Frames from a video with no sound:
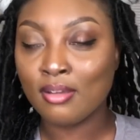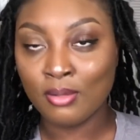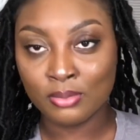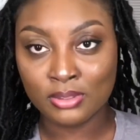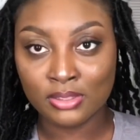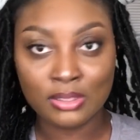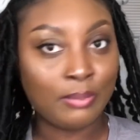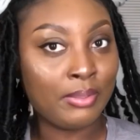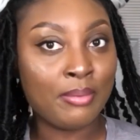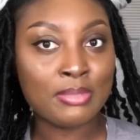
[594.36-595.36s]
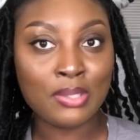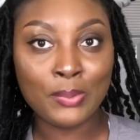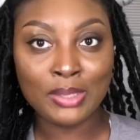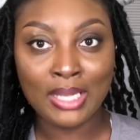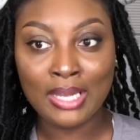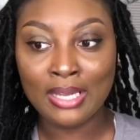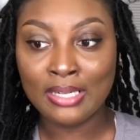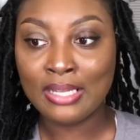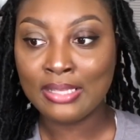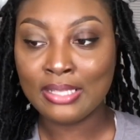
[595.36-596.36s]
Ulta. So when it was
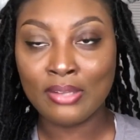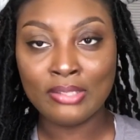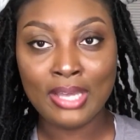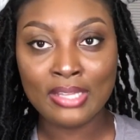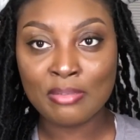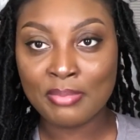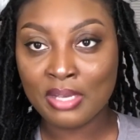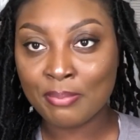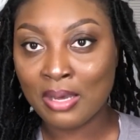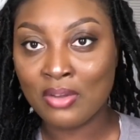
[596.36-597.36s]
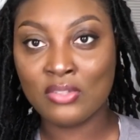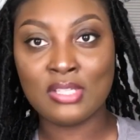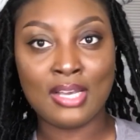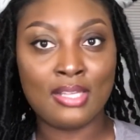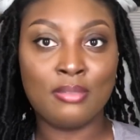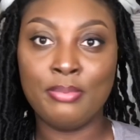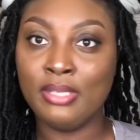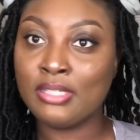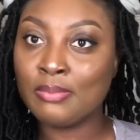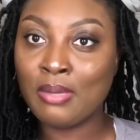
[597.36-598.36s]
online, they only had the big bottle. So I got the
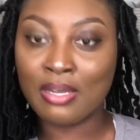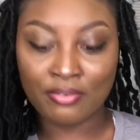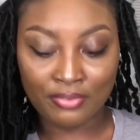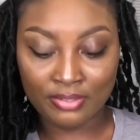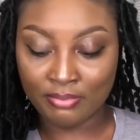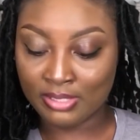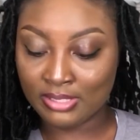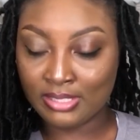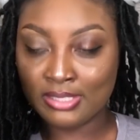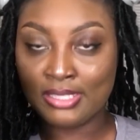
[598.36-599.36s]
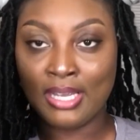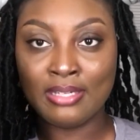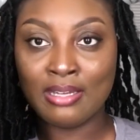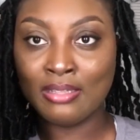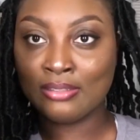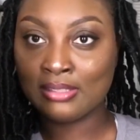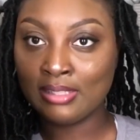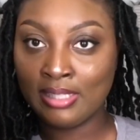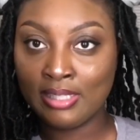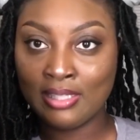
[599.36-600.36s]
biggest bottle for what $68.
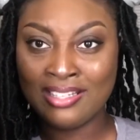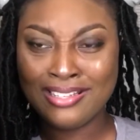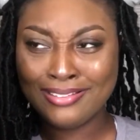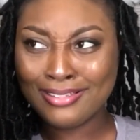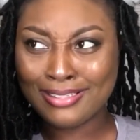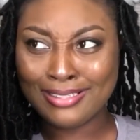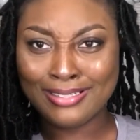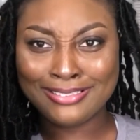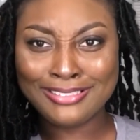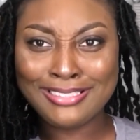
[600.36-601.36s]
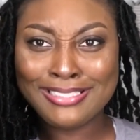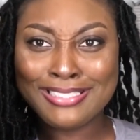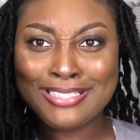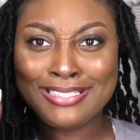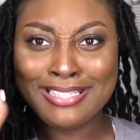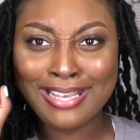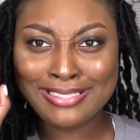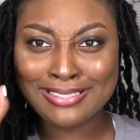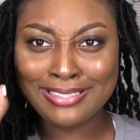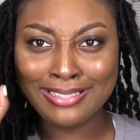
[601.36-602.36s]
And look at this. This is
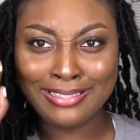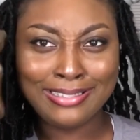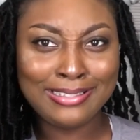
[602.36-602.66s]
sexy.